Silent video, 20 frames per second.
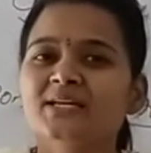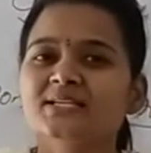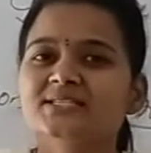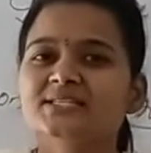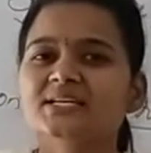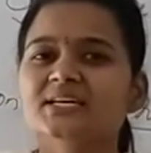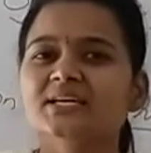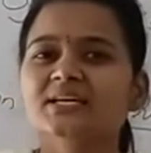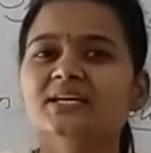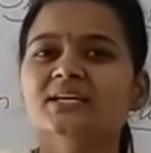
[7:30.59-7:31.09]

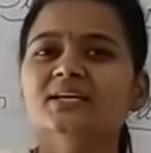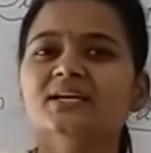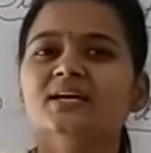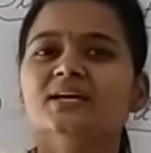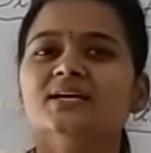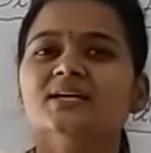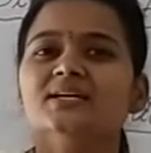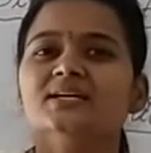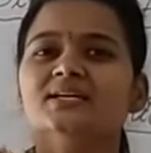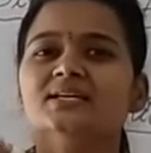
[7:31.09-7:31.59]
See,
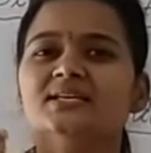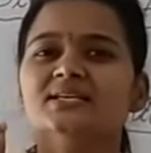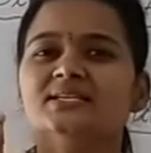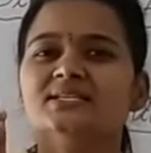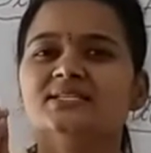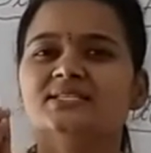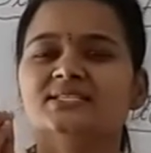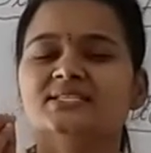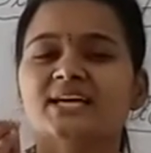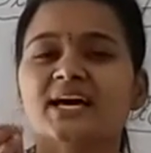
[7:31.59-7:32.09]

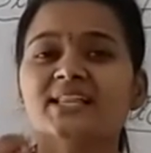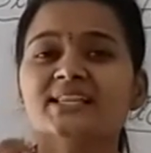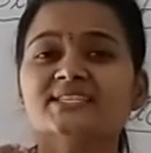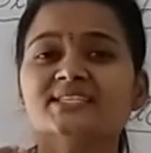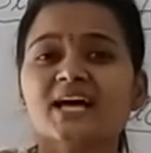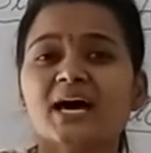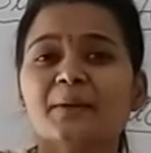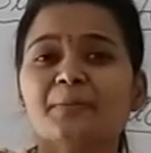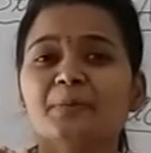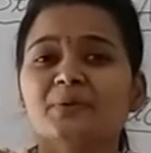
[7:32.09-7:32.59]

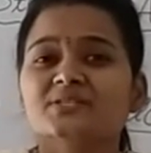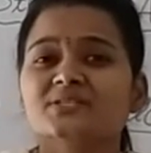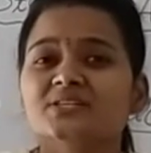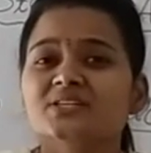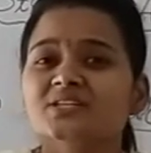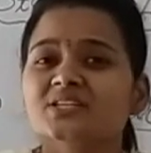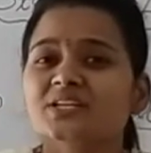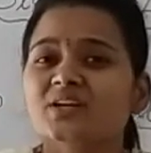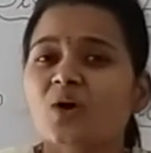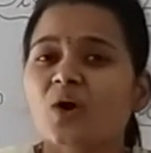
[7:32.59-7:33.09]
cells are
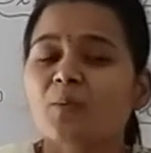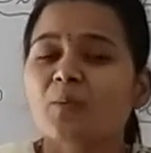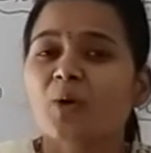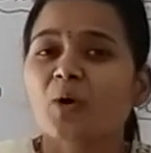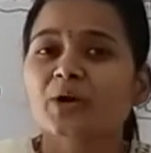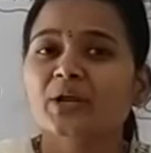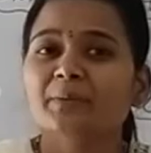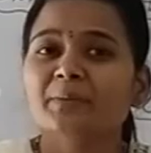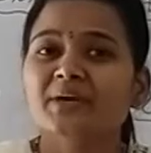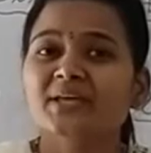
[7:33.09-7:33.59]
present in our
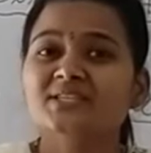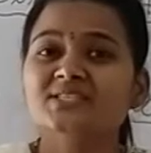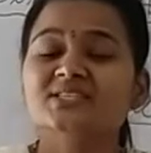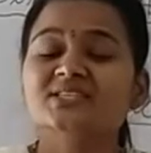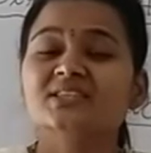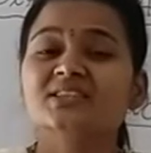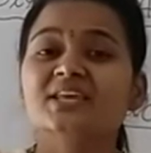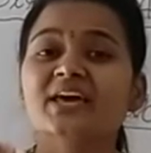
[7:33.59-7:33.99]
body means